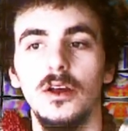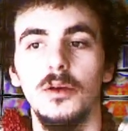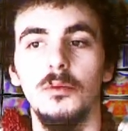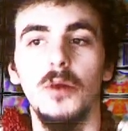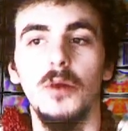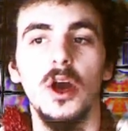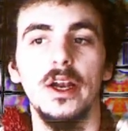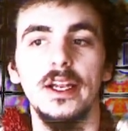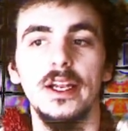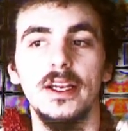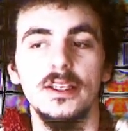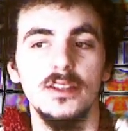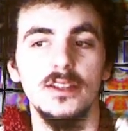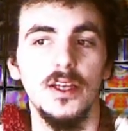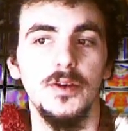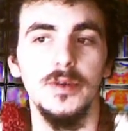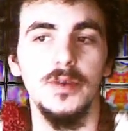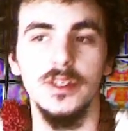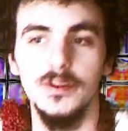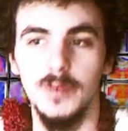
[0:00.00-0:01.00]
Martin is
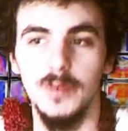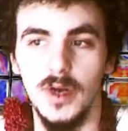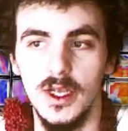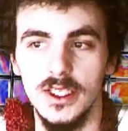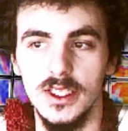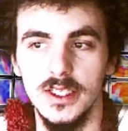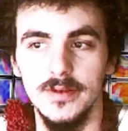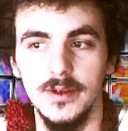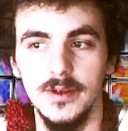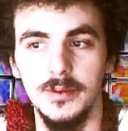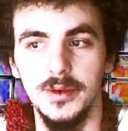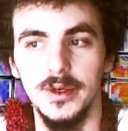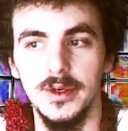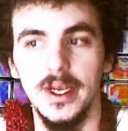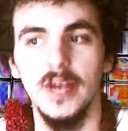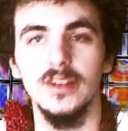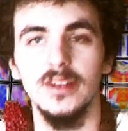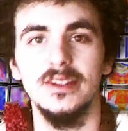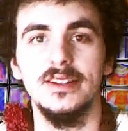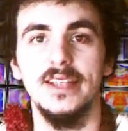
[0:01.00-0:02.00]
unresponsive and
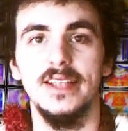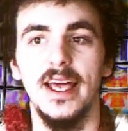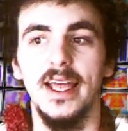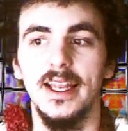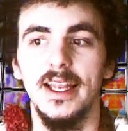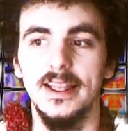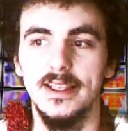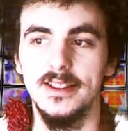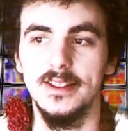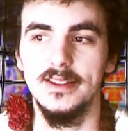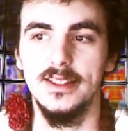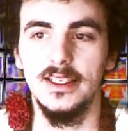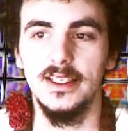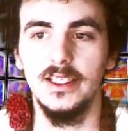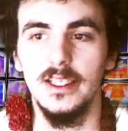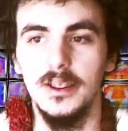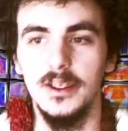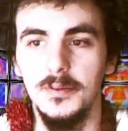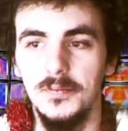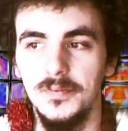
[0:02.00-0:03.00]
pronounced dead at the
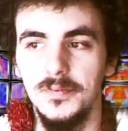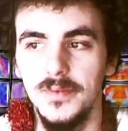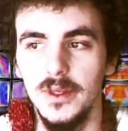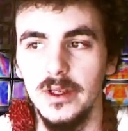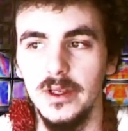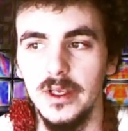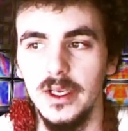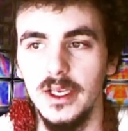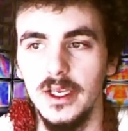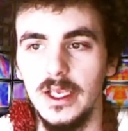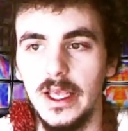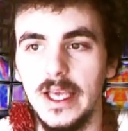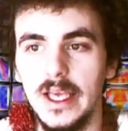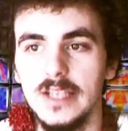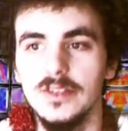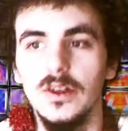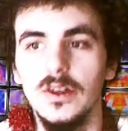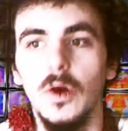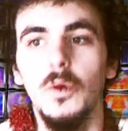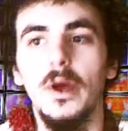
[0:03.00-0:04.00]
scene. He
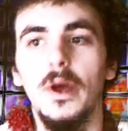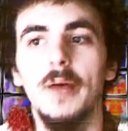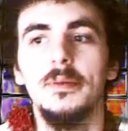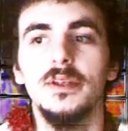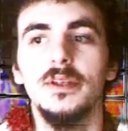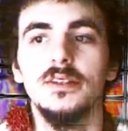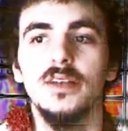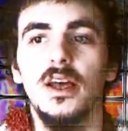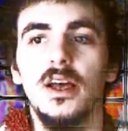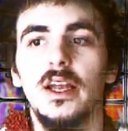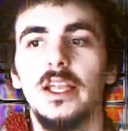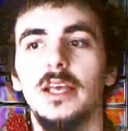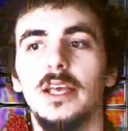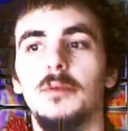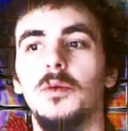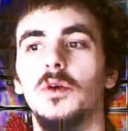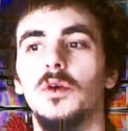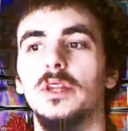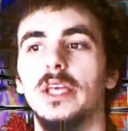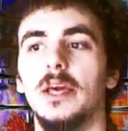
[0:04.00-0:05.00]
has no weapons on
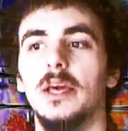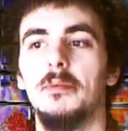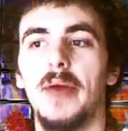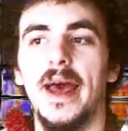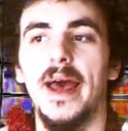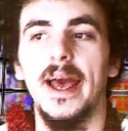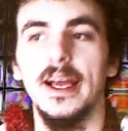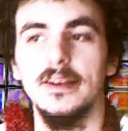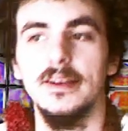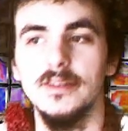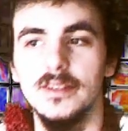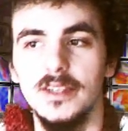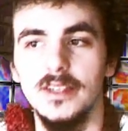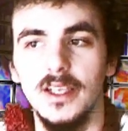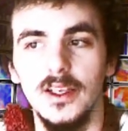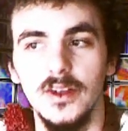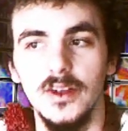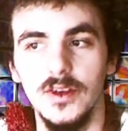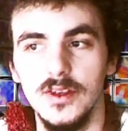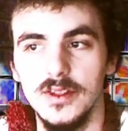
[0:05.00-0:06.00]
him, only a pack of
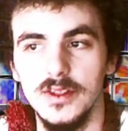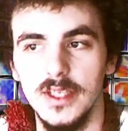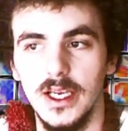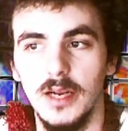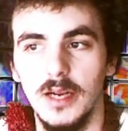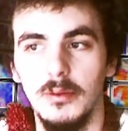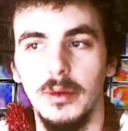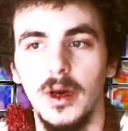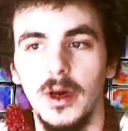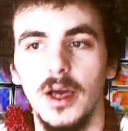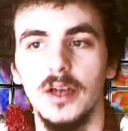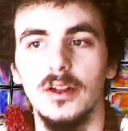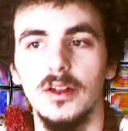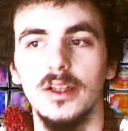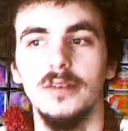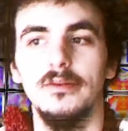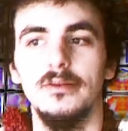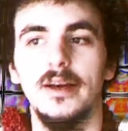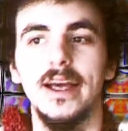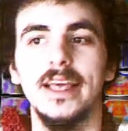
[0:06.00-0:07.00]
Skittles and a
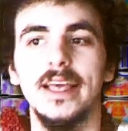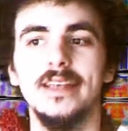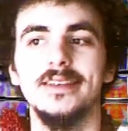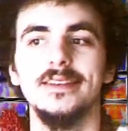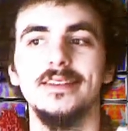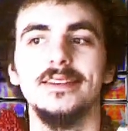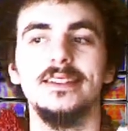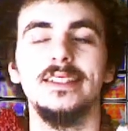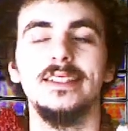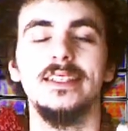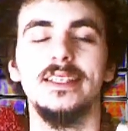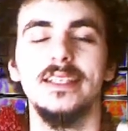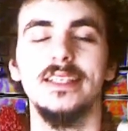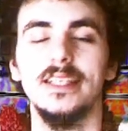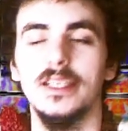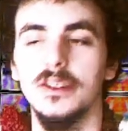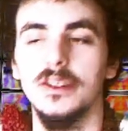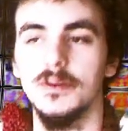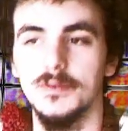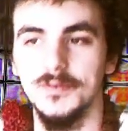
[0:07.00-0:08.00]
bottle of iced
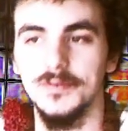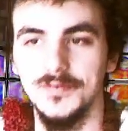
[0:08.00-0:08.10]
tea.